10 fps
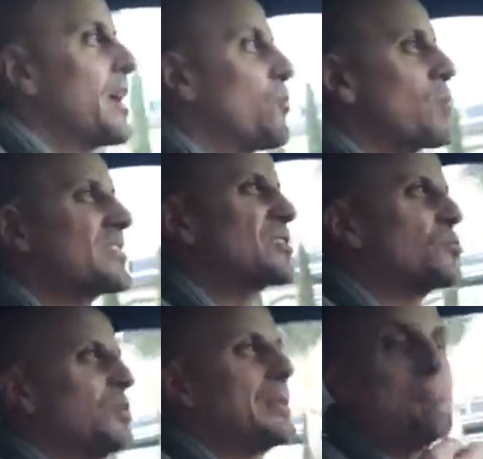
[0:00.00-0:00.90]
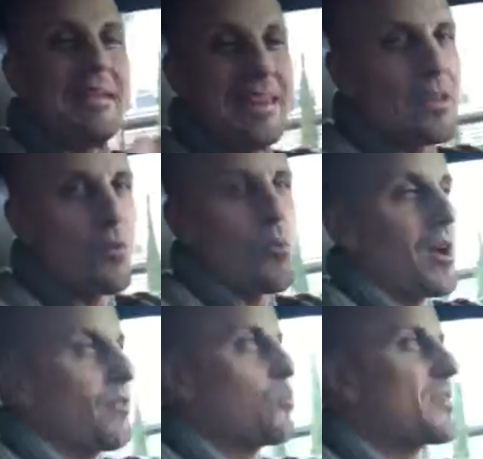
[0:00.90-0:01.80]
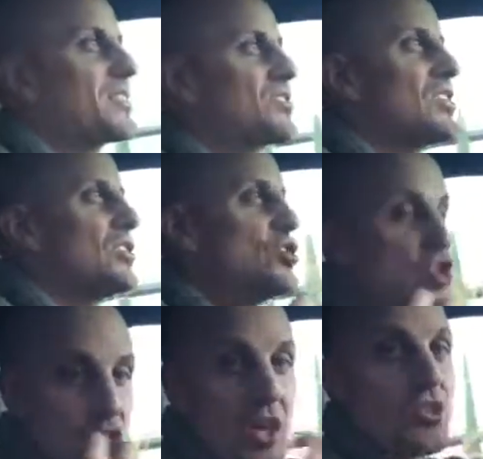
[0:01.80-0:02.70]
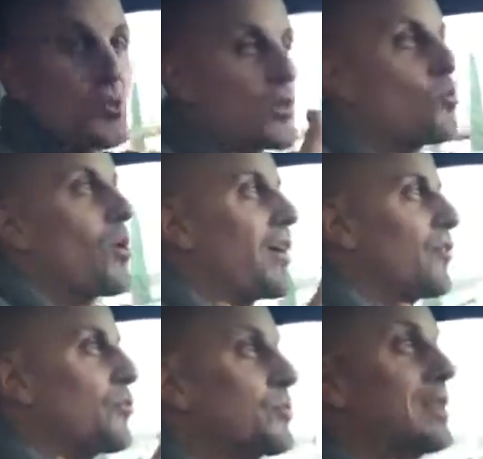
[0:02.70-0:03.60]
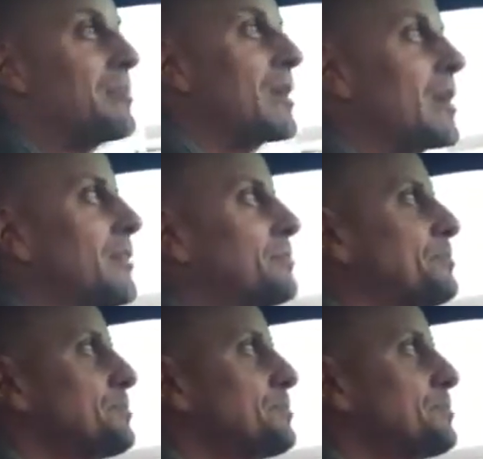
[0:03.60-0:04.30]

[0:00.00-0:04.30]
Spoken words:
What is the real meaning of wealth? What does genuine wealth really mean?